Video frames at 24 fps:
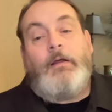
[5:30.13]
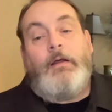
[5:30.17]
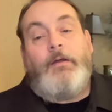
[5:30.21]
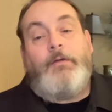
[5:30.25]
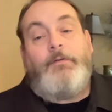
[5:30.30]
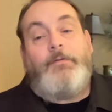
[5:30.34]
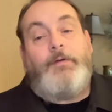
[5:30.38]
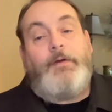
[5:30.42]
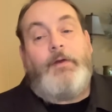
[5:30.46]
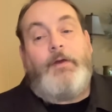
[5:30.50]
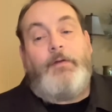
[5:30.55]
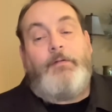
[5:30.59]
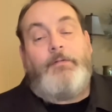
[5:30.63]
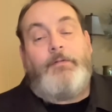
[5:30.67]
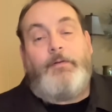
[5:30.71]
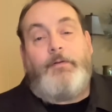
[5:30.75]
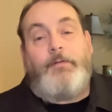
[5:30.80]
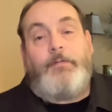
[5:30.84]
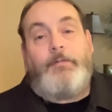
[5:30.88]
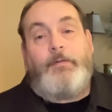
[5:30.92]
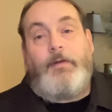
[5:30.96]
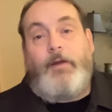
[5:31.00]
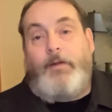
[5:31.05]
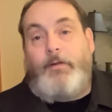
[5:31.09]

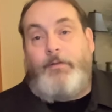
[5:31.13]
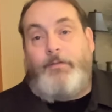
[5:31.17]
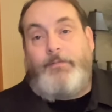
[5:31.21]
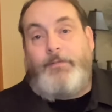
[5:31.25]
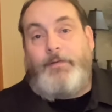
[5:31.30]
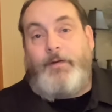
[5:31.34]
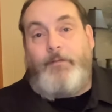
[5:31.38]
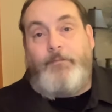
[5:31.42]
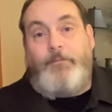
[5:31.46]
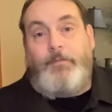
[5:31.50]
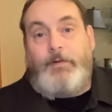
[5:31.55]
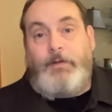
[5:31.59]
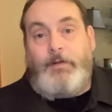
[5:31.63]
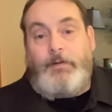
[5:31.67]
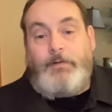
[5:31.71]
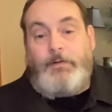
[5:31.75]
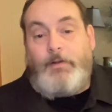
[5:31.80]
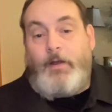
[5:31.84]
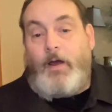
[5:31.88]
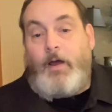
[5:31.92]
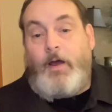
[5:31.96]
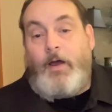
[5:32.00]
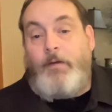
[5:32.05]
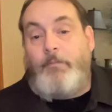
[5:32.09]
Jesus said 70
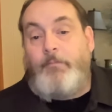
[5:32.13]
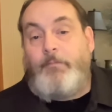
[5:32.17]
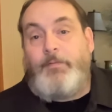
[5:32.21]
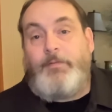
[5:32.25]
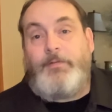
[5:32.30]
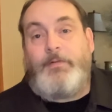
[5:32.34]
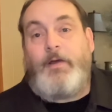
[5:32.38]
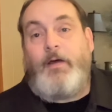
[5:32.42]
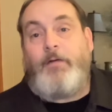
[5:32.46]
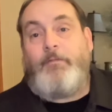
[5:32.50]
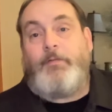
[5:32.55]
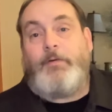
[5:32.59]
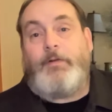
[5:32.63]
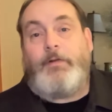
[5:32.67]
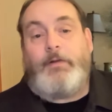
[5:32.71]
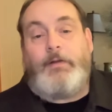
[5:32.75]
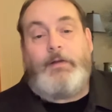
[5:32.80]
times 7.